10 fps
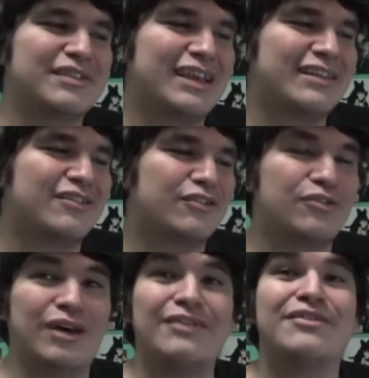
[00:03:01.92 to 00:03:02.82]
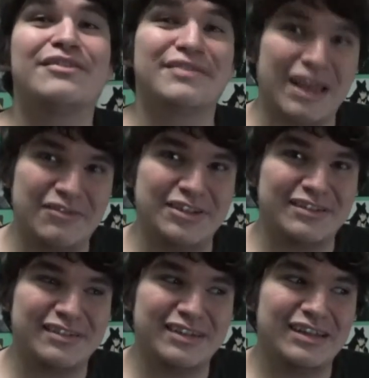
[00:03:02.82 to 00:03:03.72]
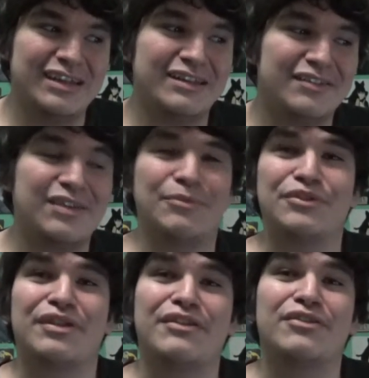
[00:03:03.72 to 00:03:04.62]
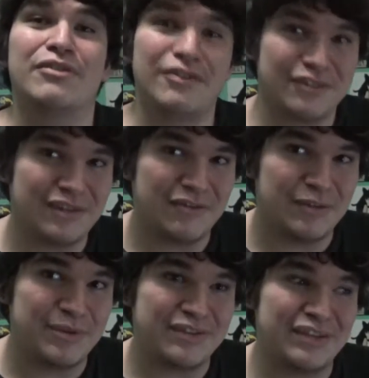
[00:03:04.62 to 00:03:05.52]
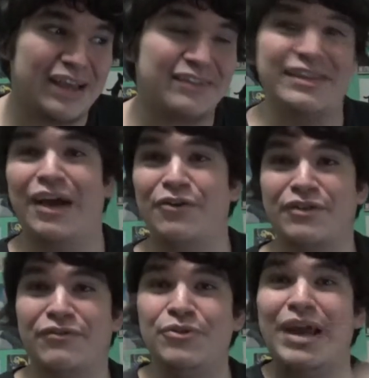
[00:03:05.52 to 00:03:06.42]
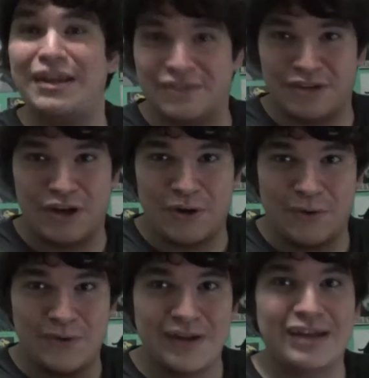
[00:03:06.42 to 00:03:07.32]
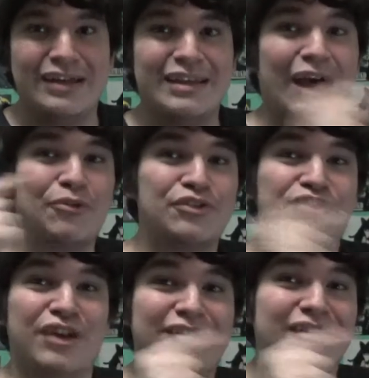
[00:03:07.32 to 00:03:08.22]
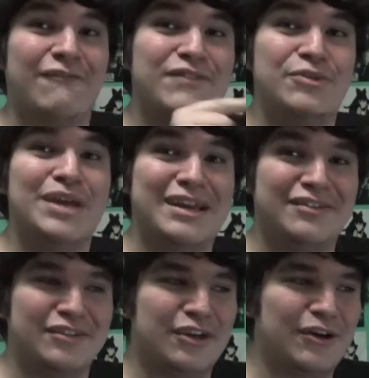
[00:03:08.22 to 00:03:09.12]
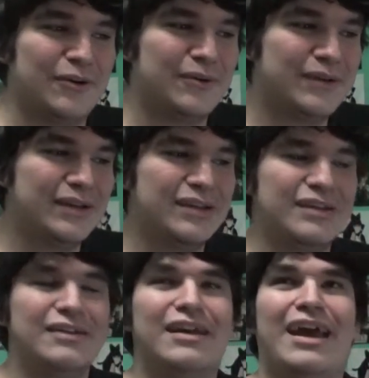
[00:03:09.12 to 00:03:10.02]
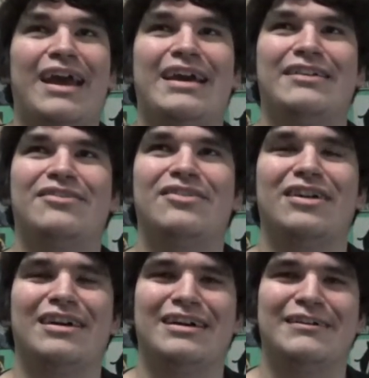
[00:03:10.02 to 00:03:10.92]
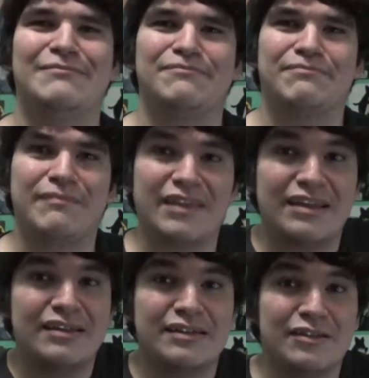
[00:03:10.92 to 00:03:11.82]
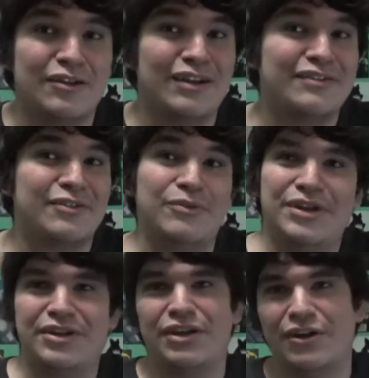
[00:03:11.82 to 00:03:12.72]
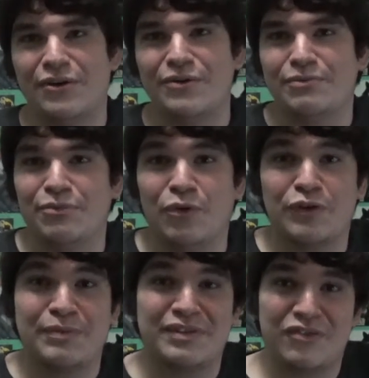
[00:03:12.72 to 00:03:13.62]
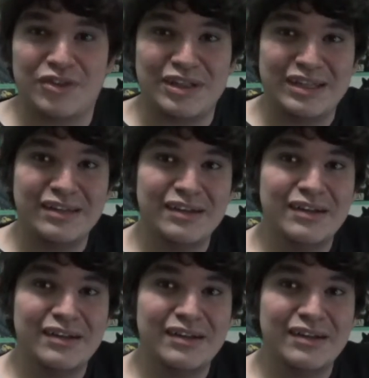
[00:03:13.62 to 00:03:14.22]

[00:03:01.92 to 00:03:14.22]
since 2007. December 10th, 2007 to be exact. And that was a few days ago. That was just a few days ago. And, um, a little less than a week ago, more specifically.